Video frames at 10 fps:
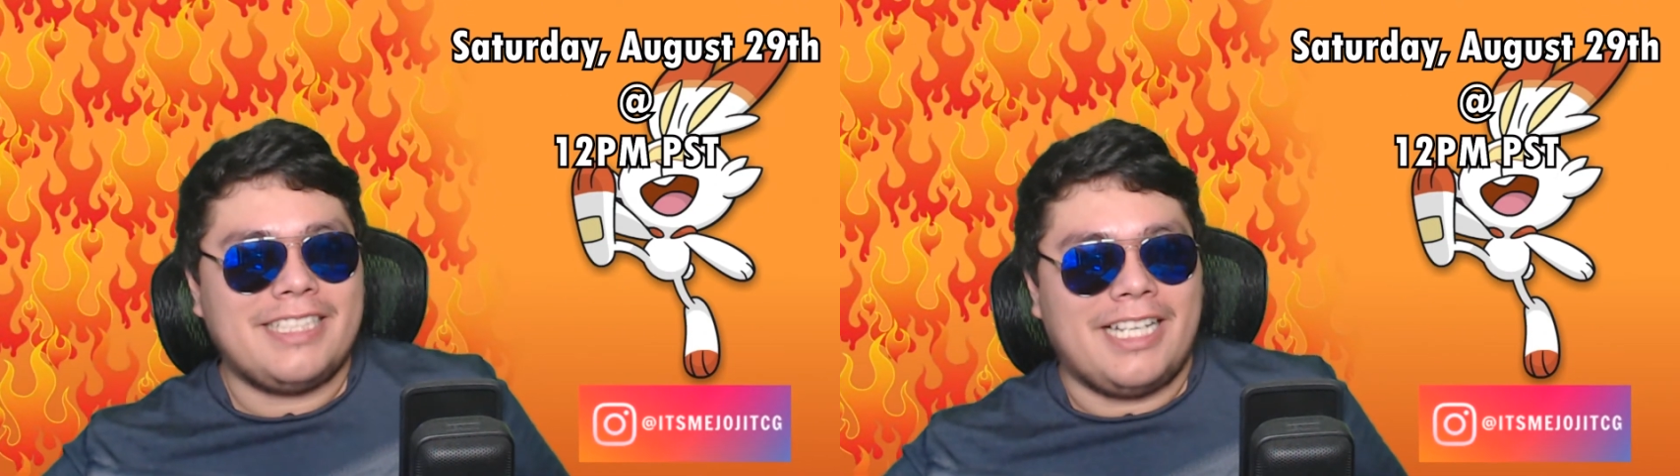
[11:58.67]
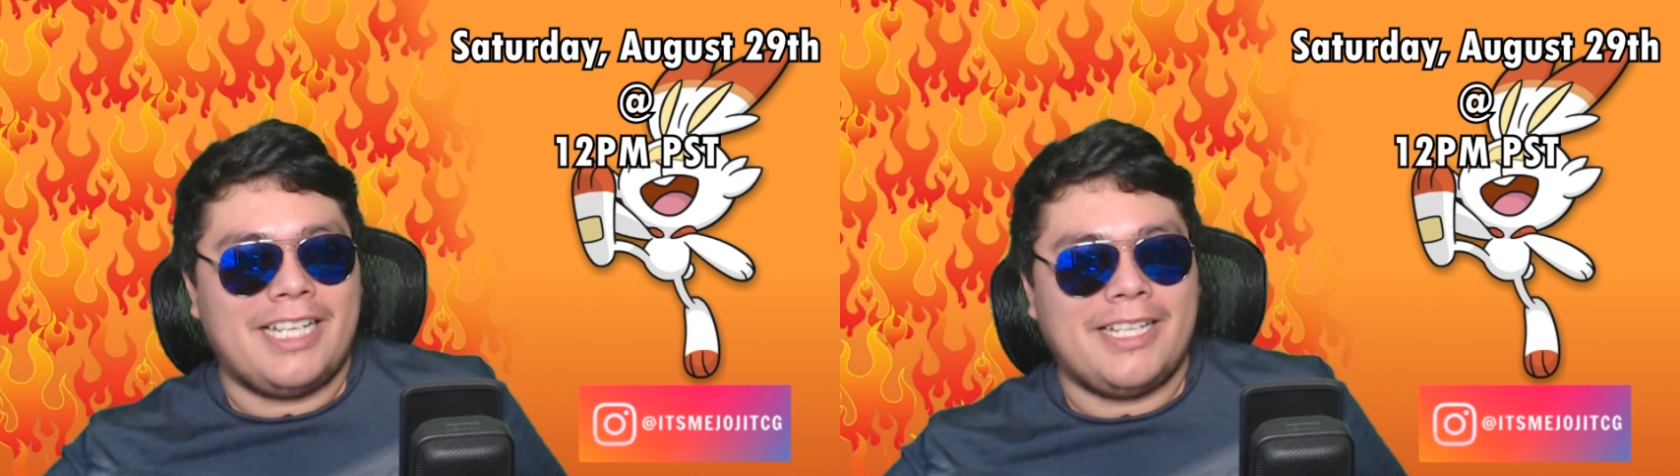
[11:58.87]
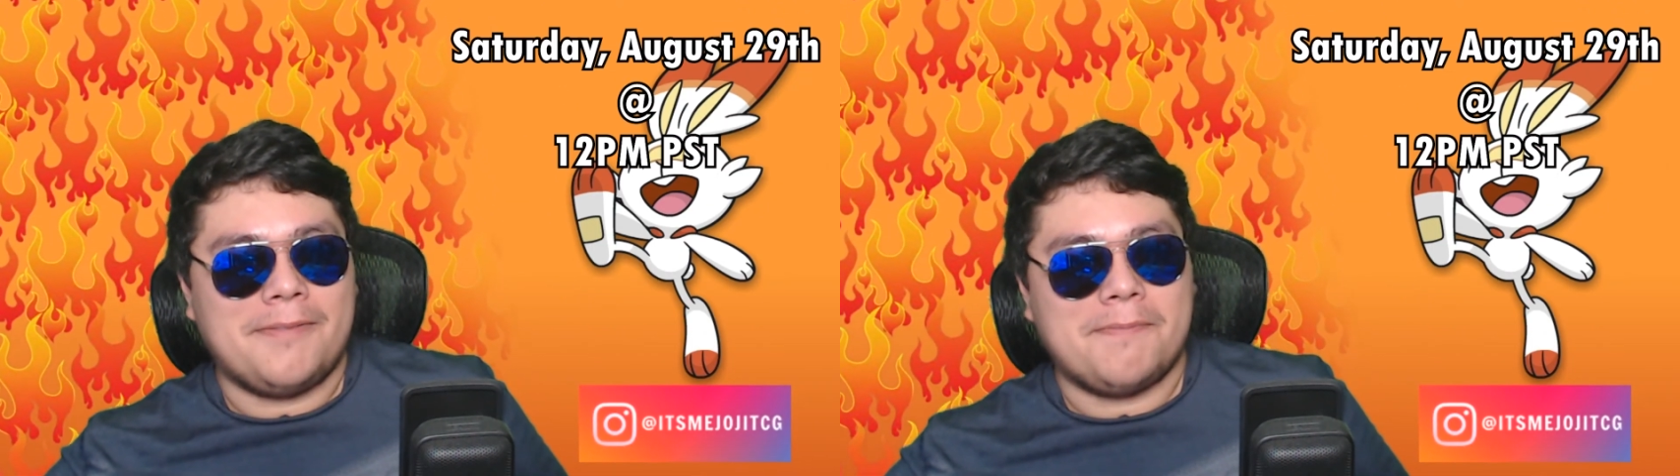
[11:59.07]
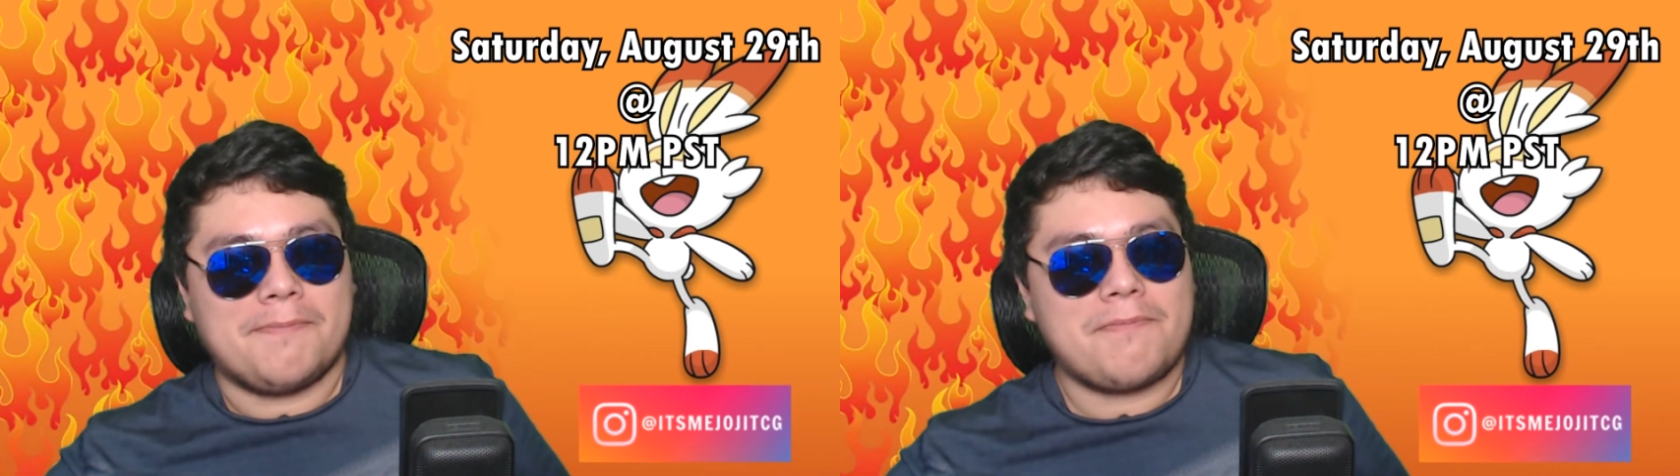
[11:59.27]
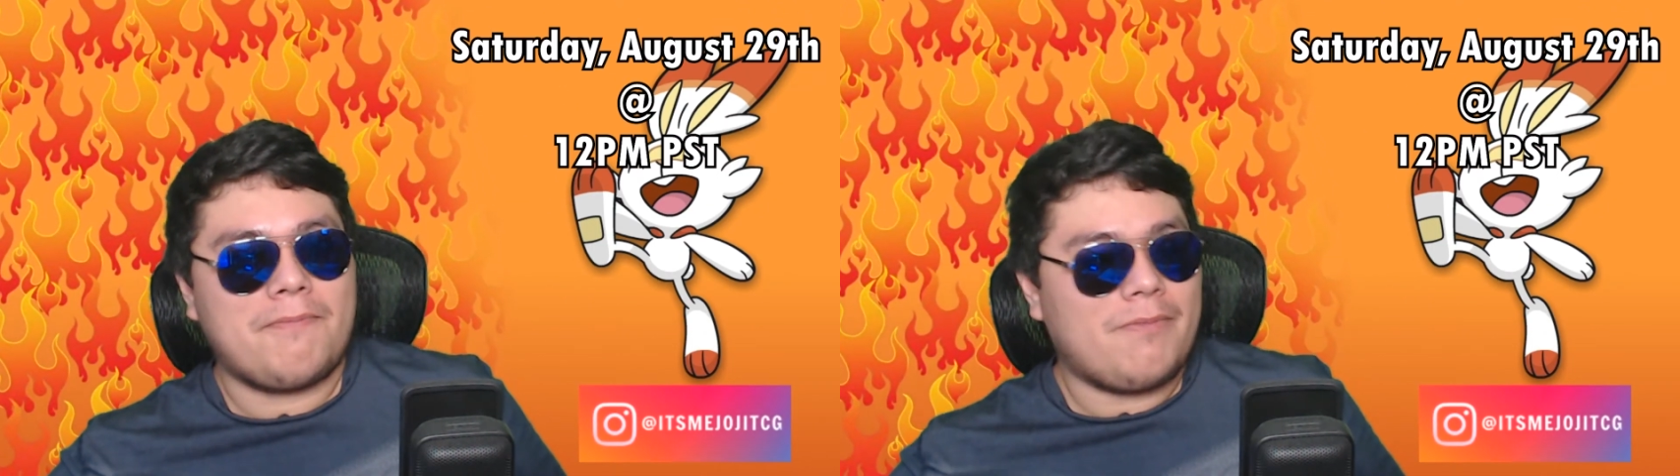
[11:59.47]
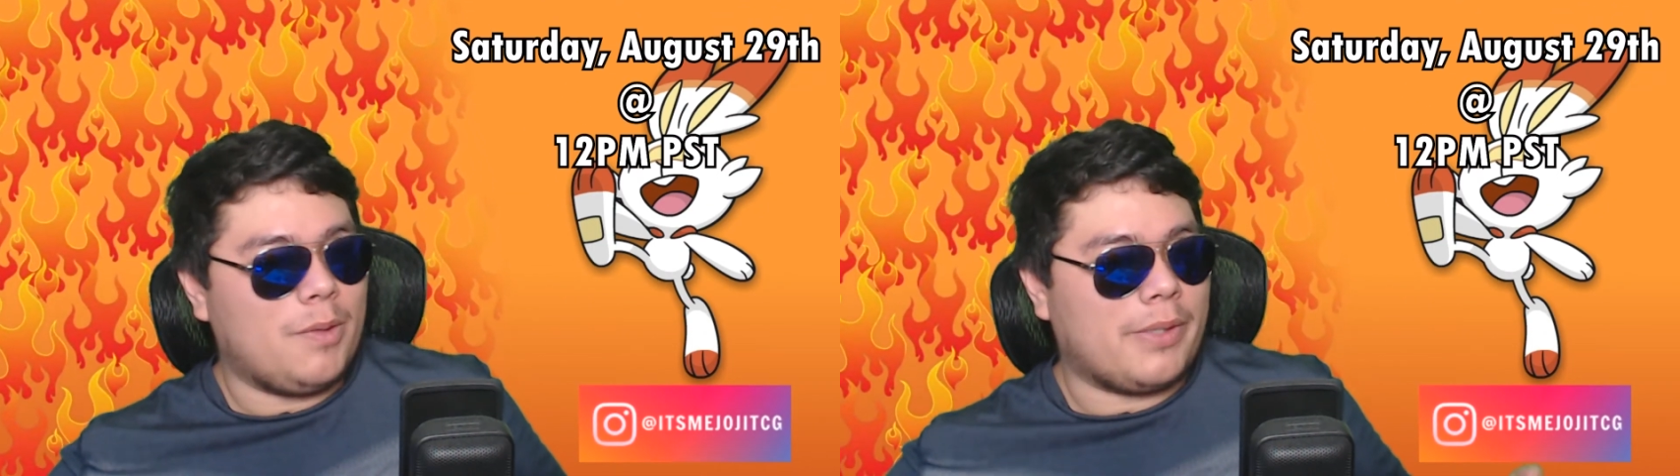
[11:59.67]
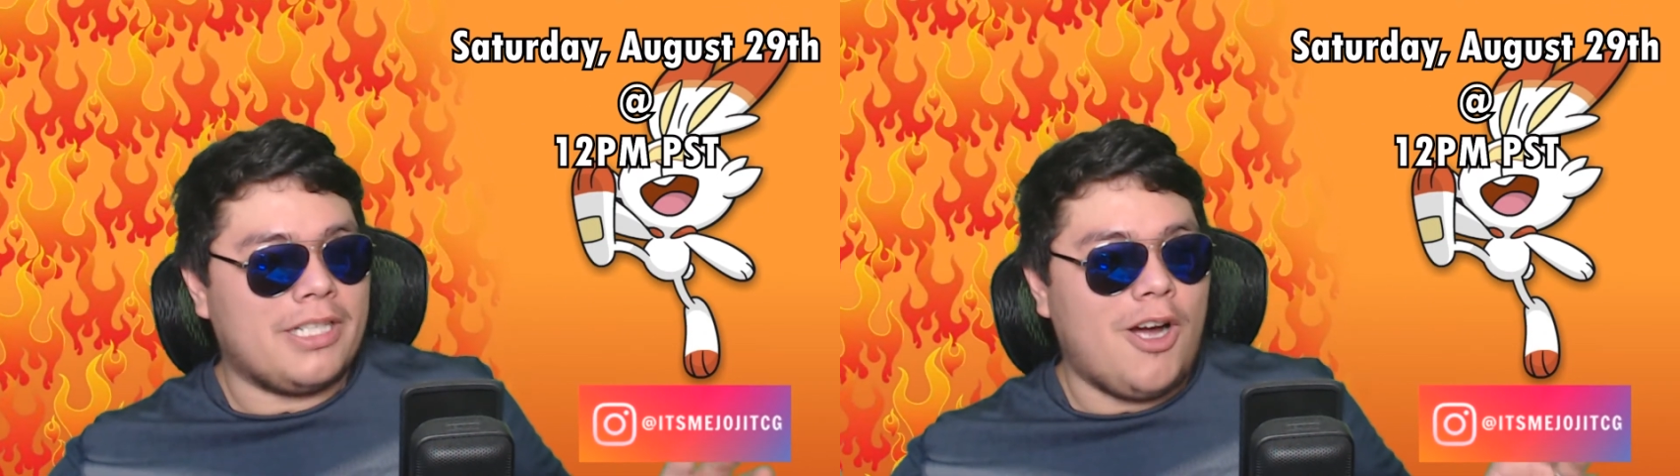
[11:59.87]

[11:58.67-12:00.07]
We're going to